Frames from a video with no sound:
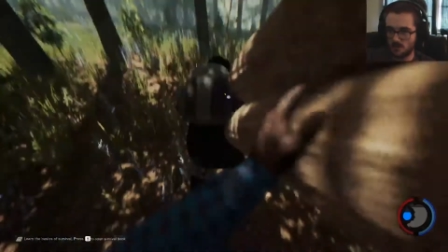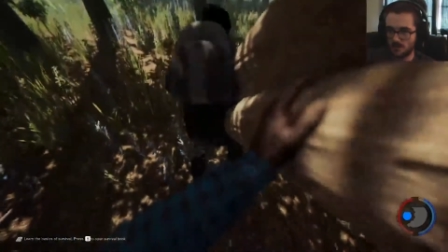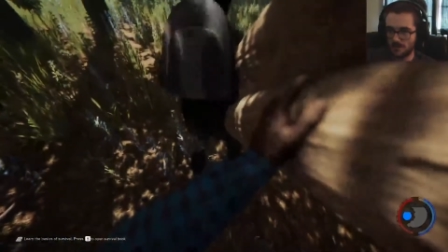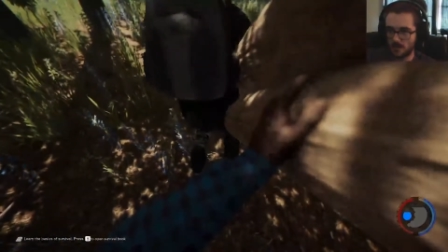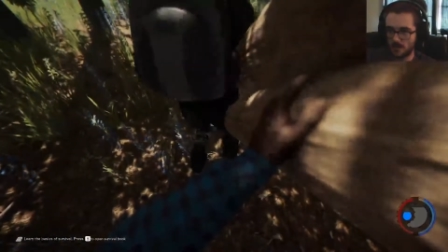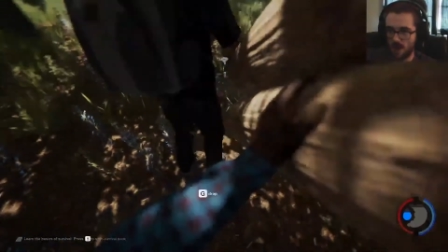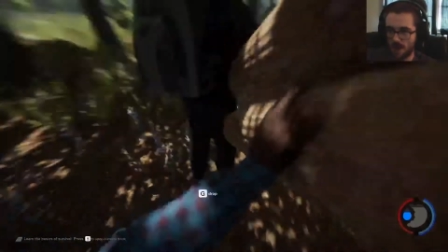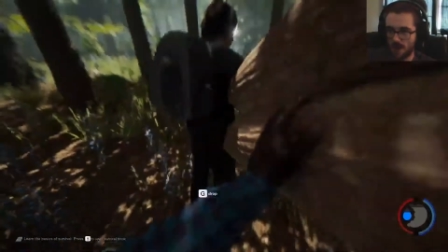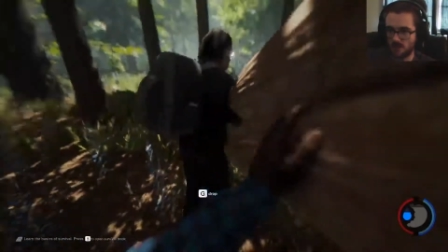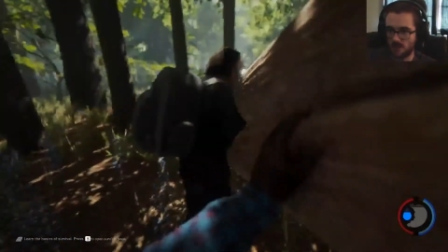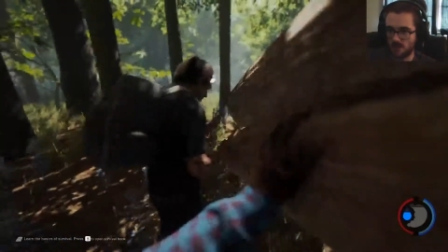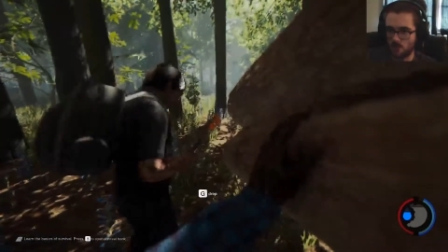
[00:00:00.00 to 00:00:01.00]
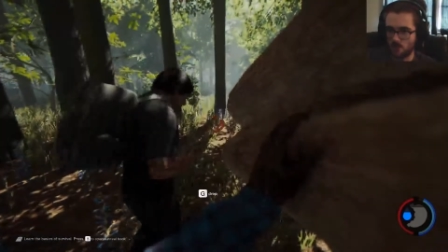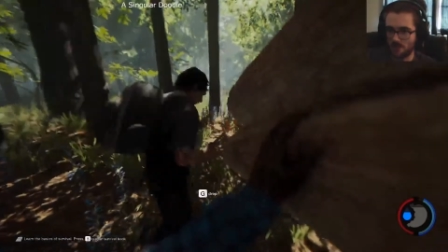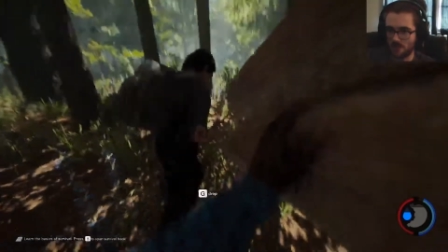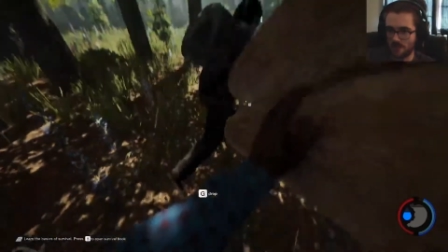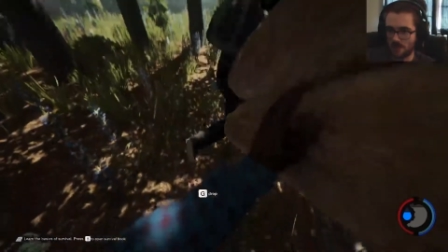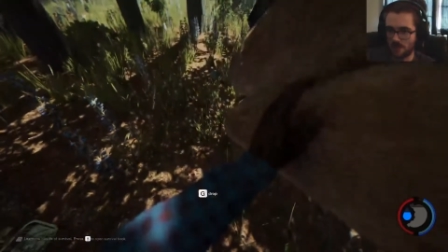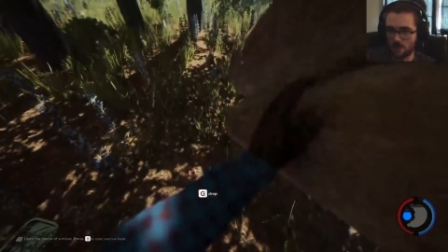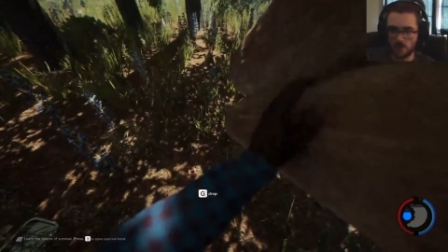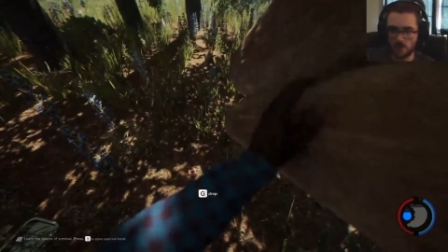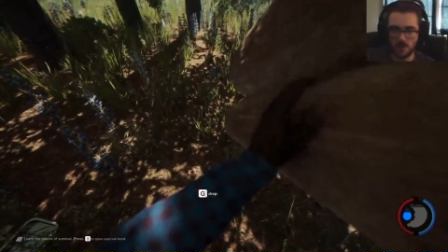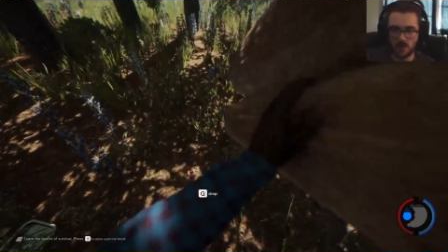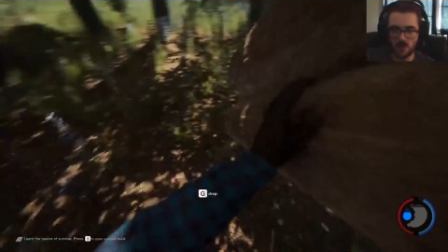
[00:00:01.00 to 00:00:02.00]
Come on, don't bend down in front
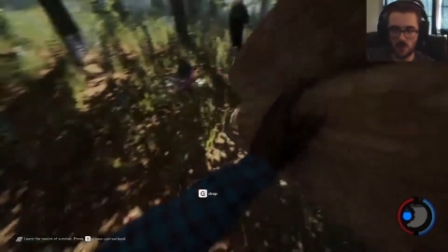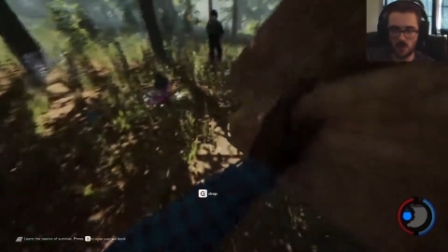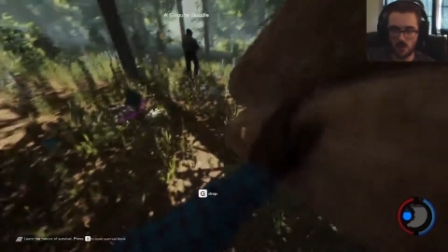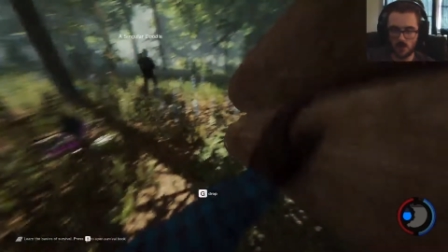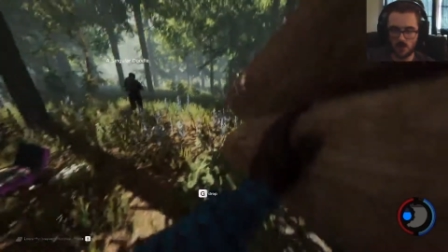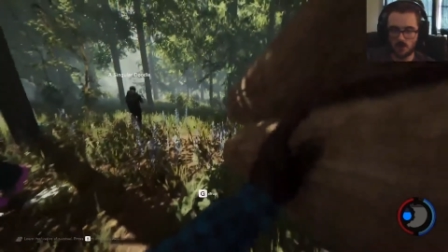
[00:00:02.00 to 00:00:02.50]
of me. That's gross.